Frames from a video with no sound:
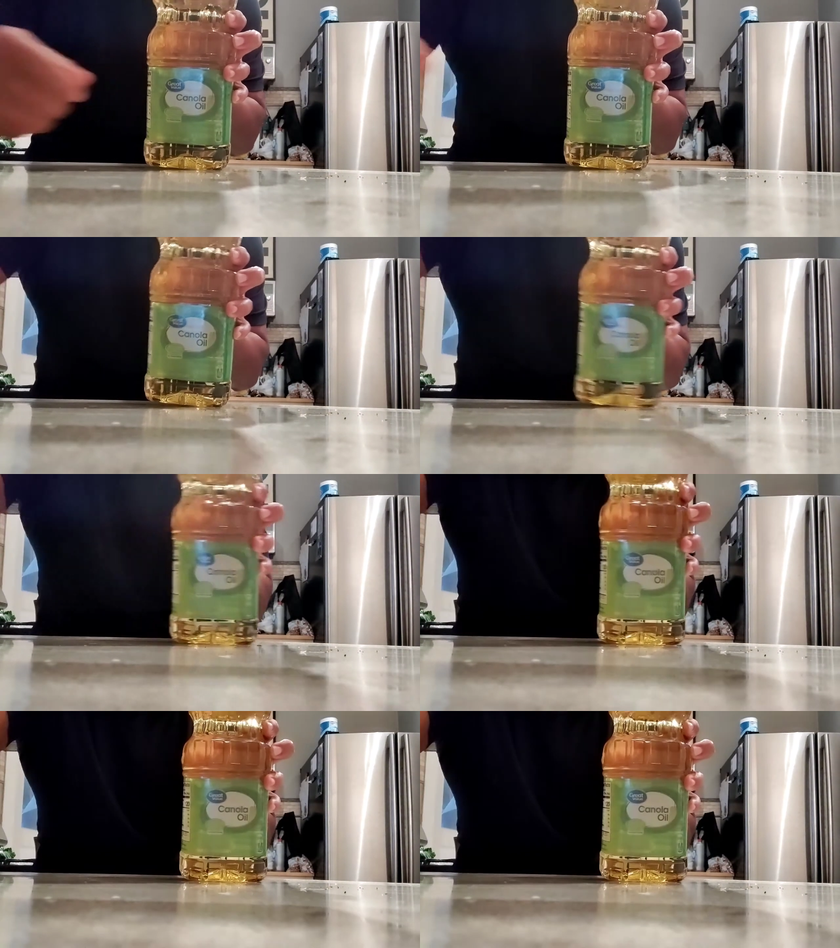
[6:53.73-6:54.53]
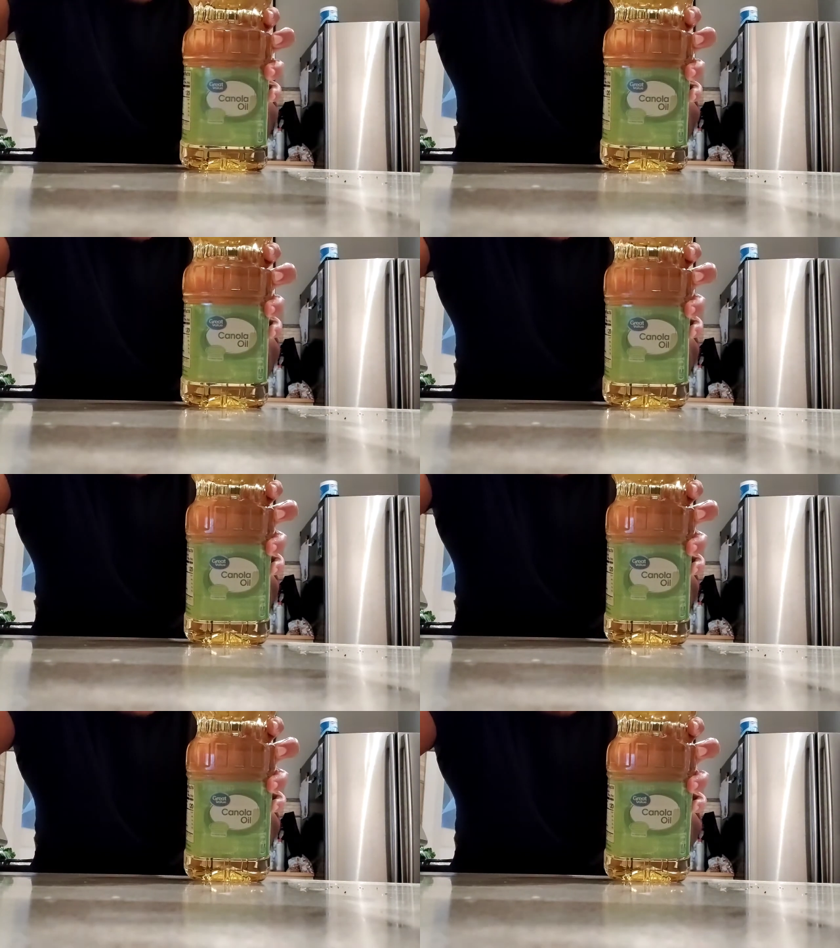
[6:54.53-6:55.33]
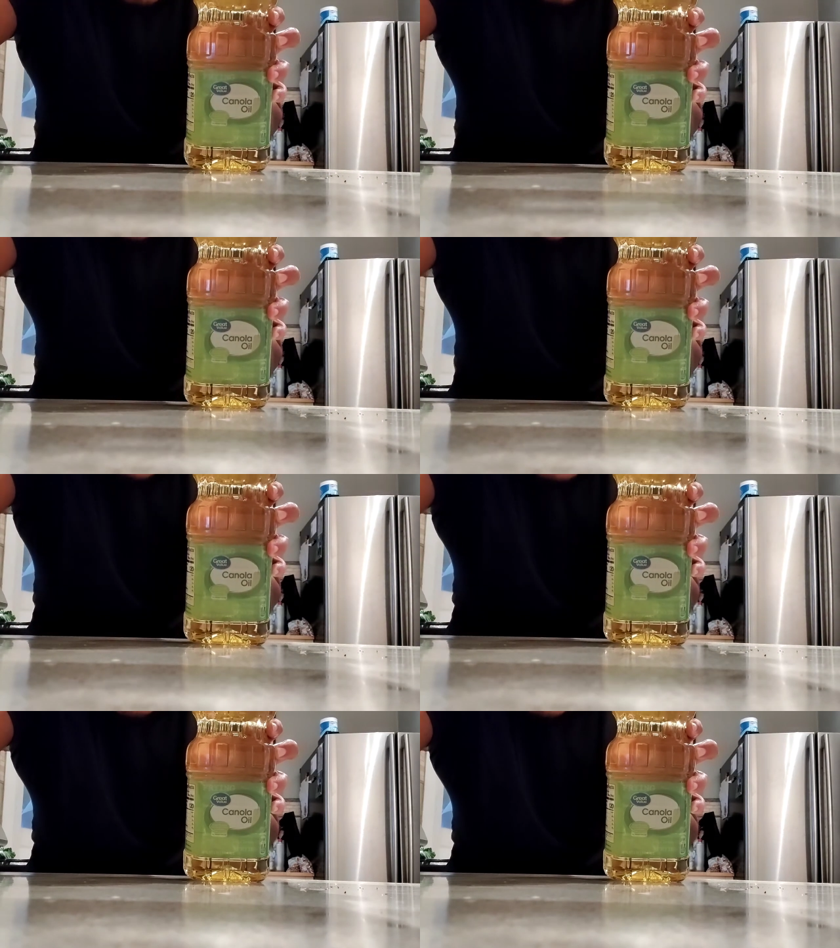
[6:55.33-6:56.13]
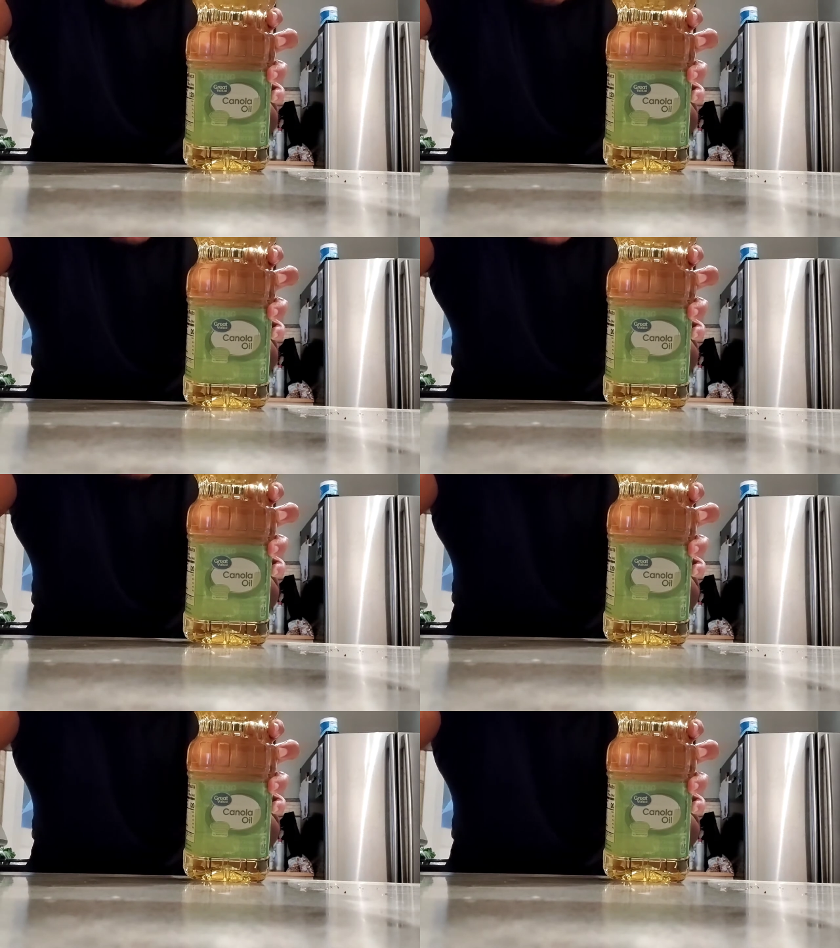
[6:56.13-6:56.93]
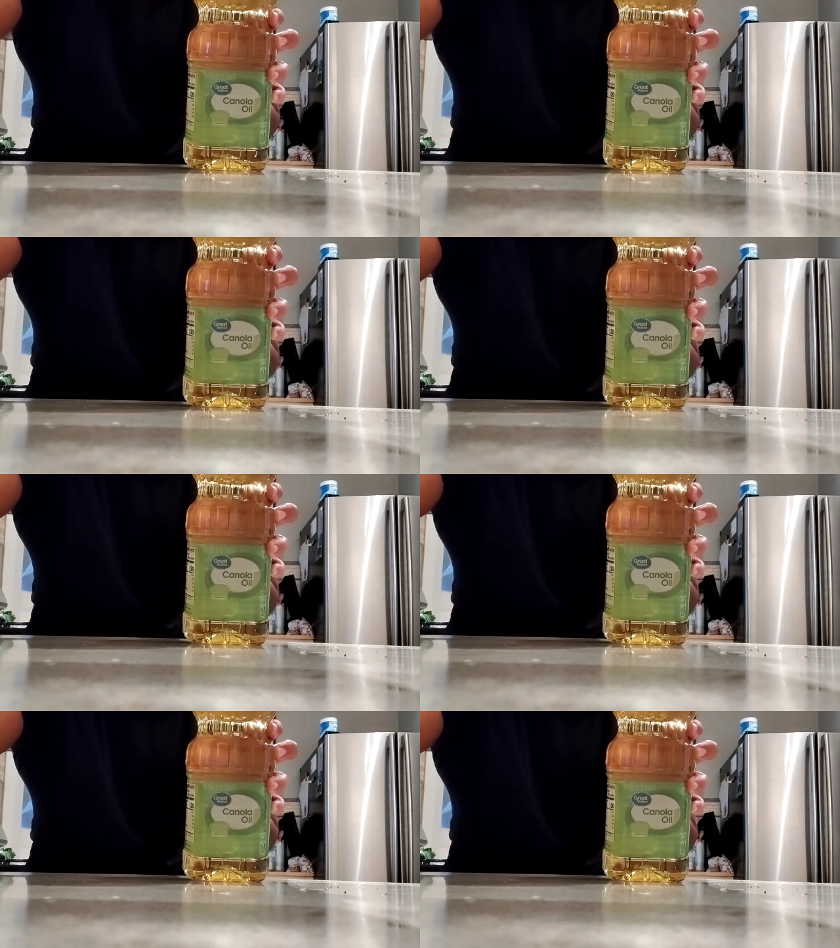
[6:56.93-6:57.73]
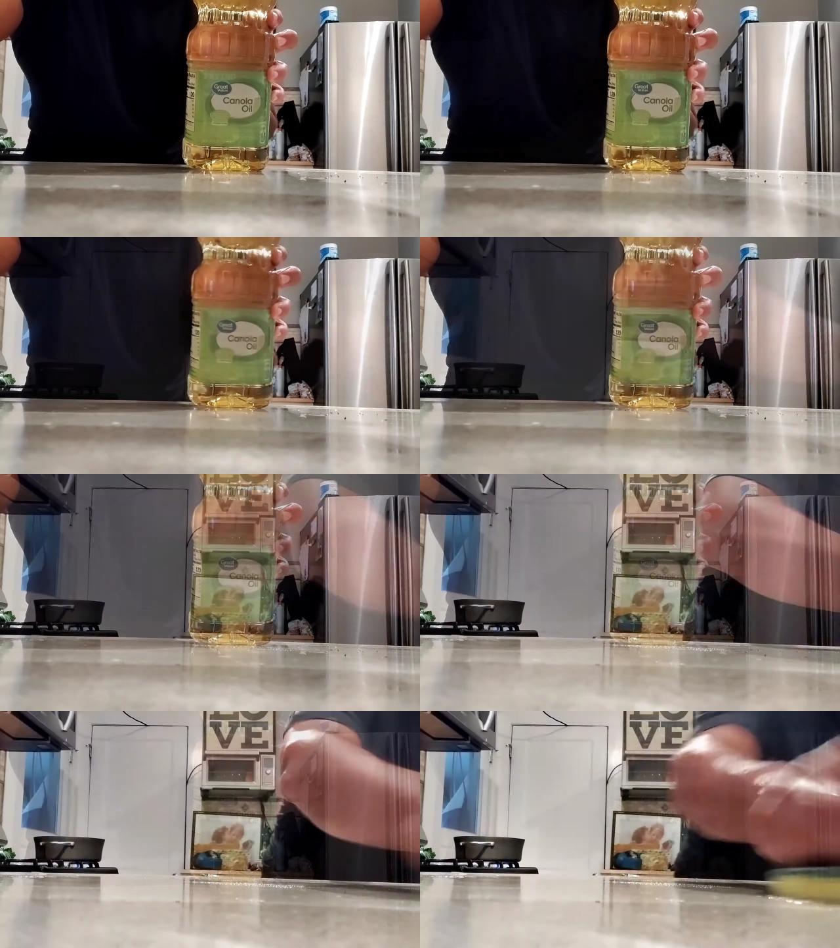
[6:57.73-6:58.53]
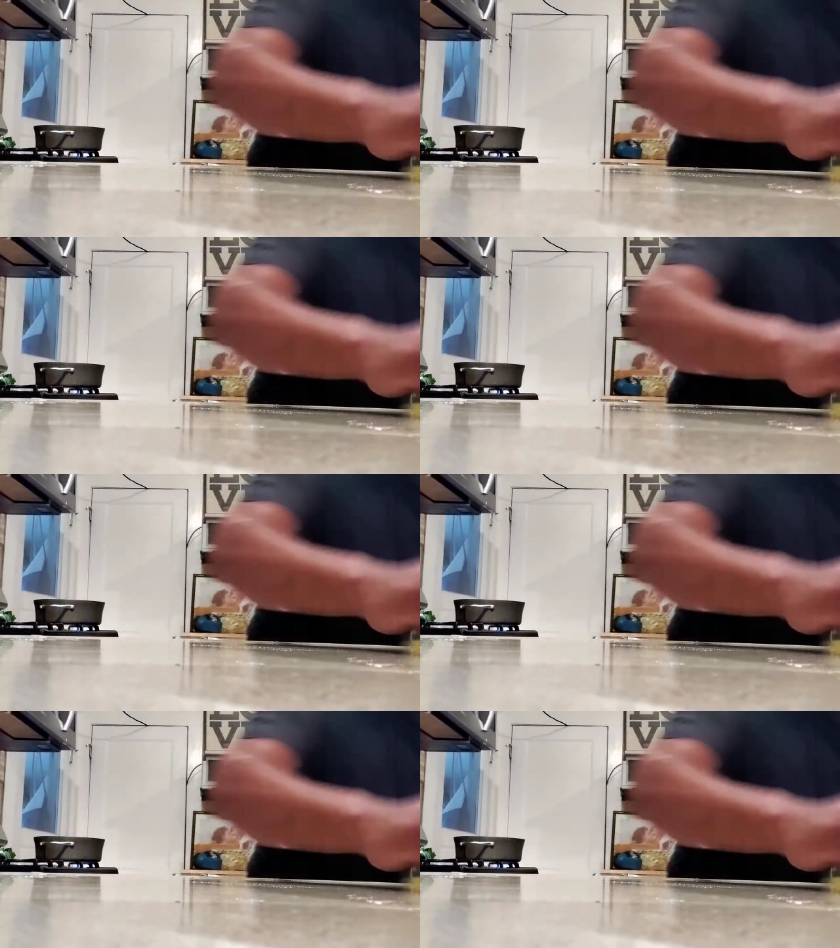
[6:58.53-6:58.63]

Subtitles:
(no speaker visible)